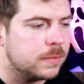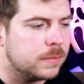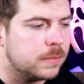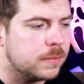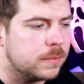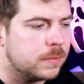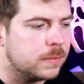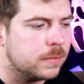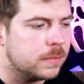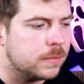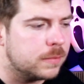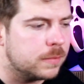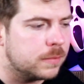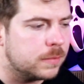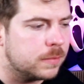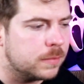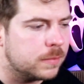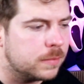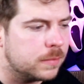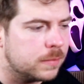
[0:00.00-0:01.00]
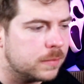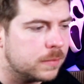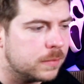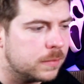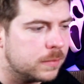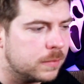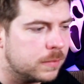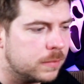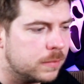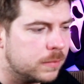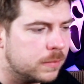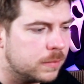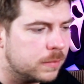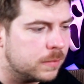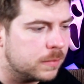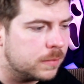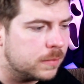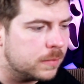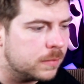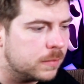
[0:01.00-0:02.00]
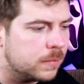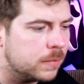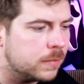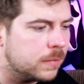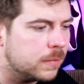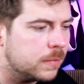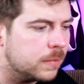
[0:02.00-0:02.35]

This person isn't speaking.